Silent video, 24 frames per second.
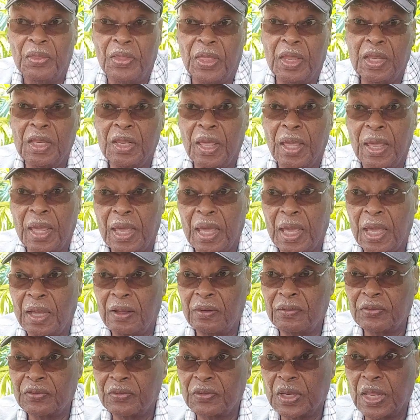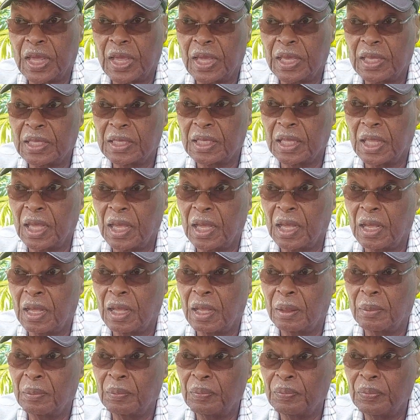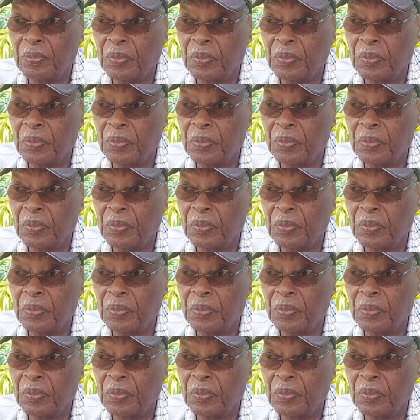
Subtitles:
Then they have like the